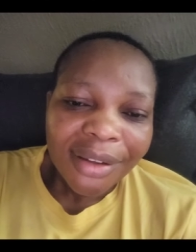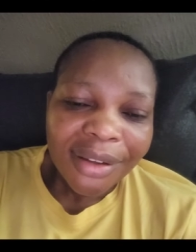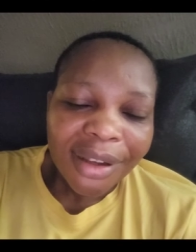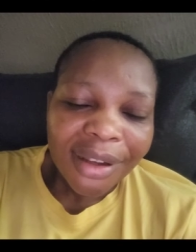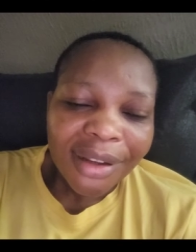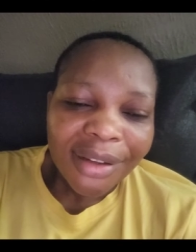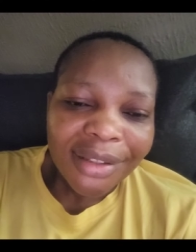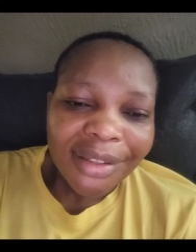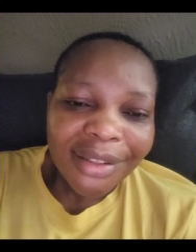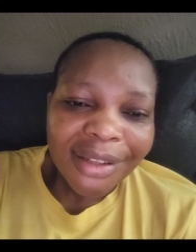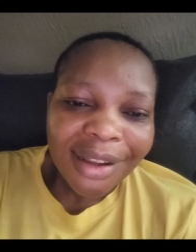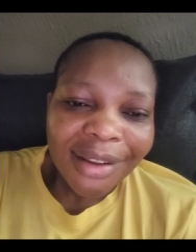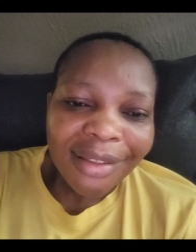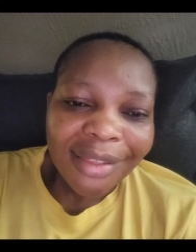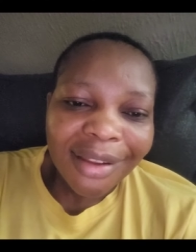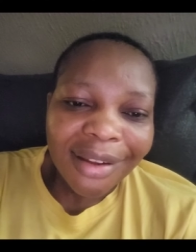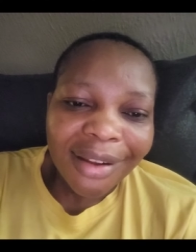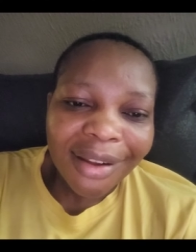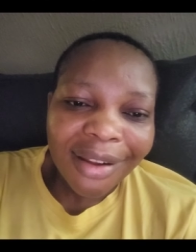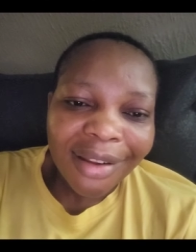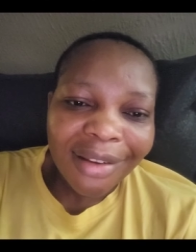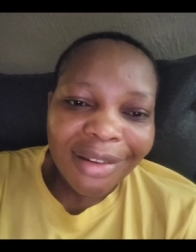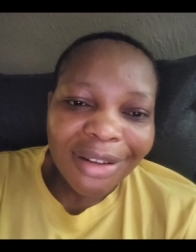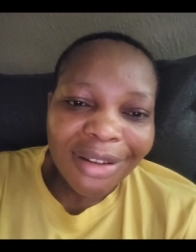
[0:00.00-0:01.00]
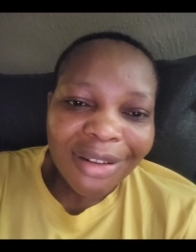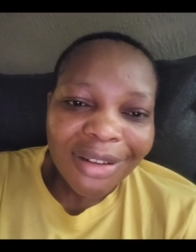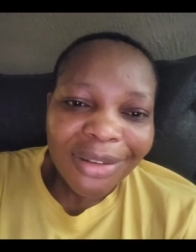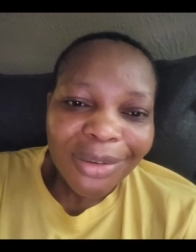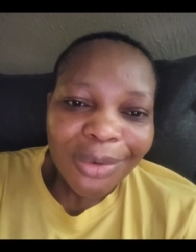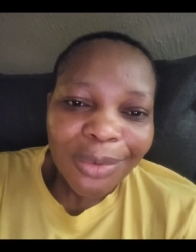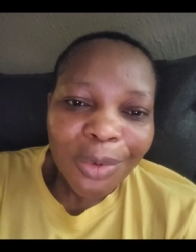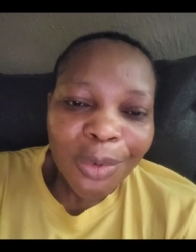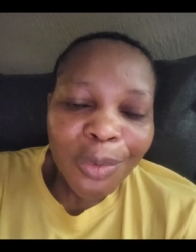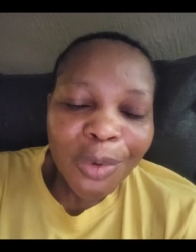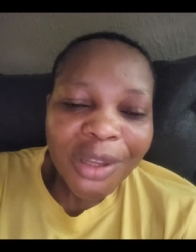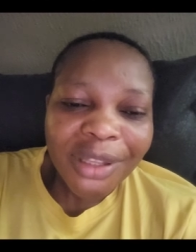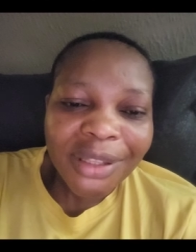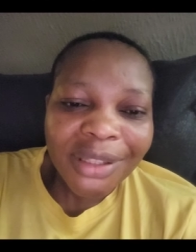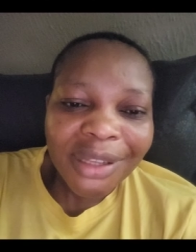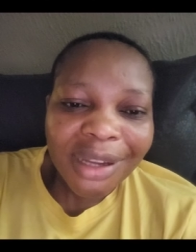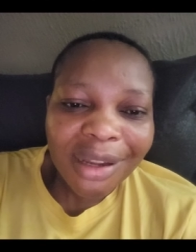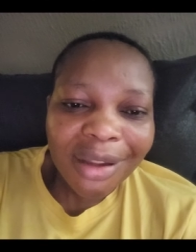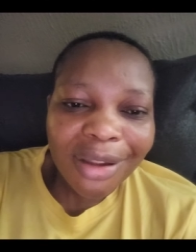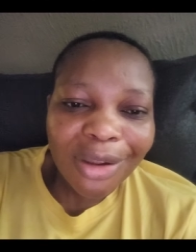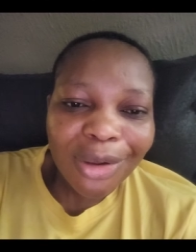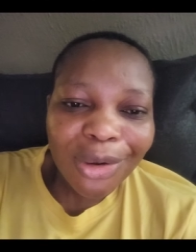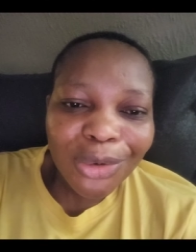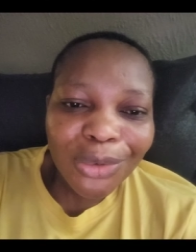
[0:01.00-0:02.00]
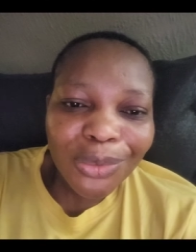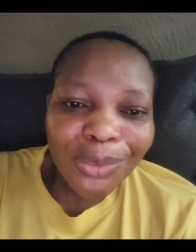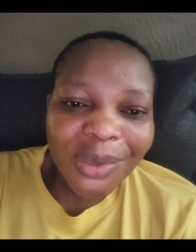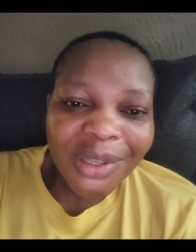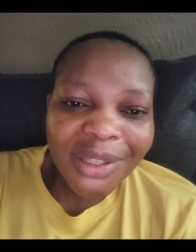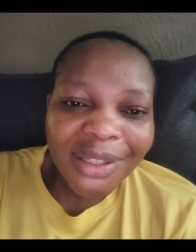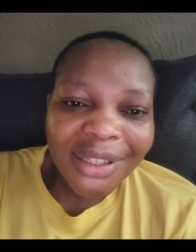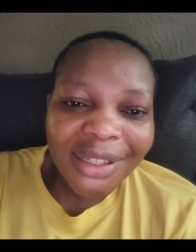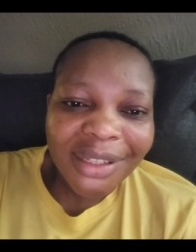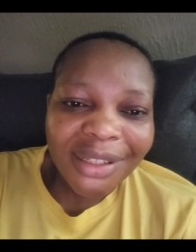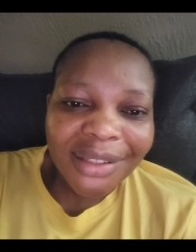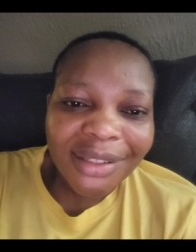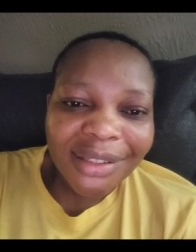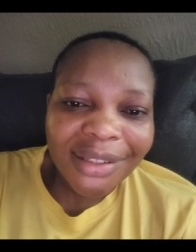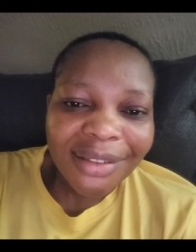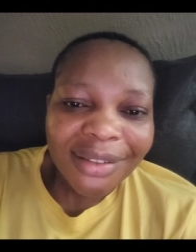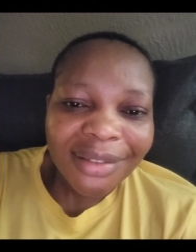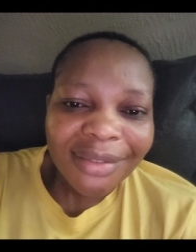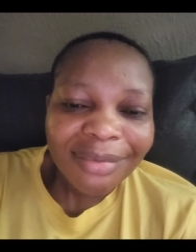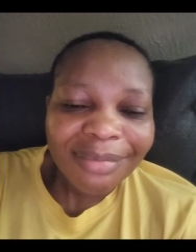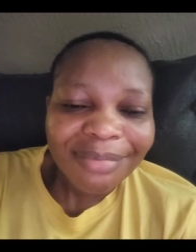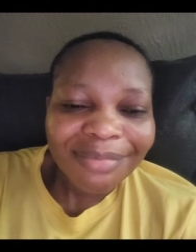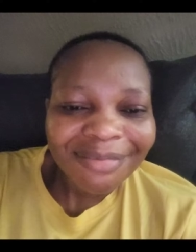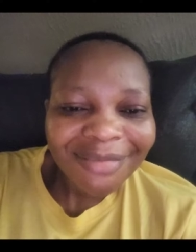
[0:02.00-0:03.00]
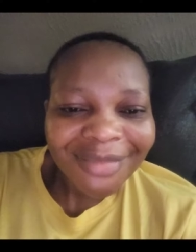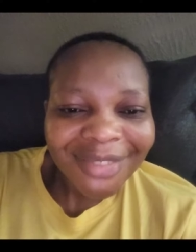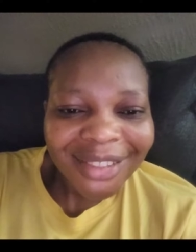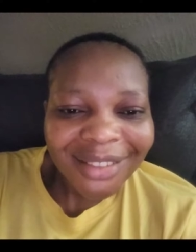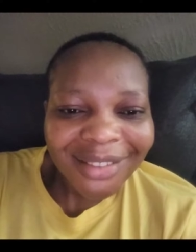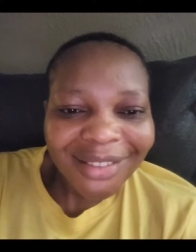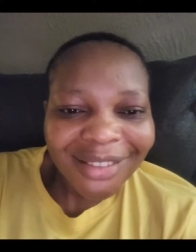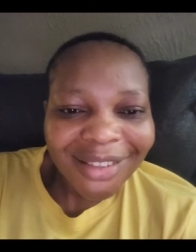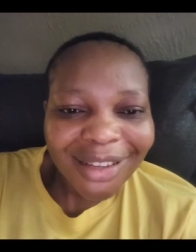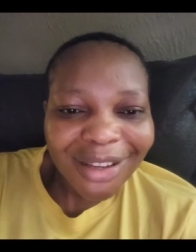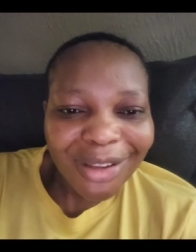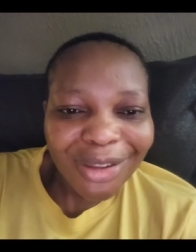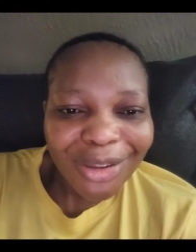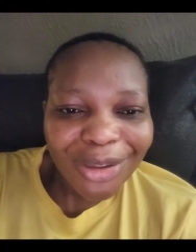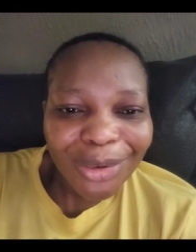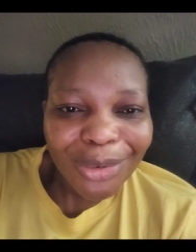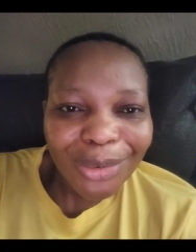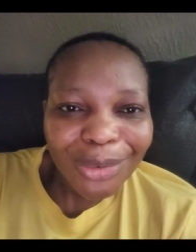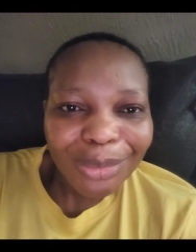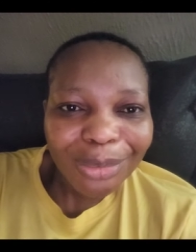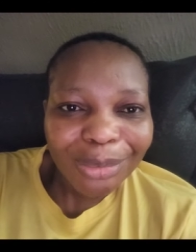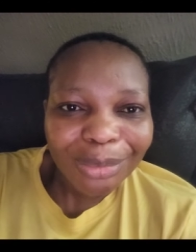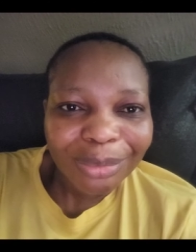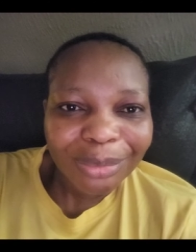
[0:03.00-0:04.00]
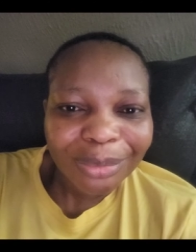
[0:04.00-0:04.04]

And at the end, we thank God we did. Thank you.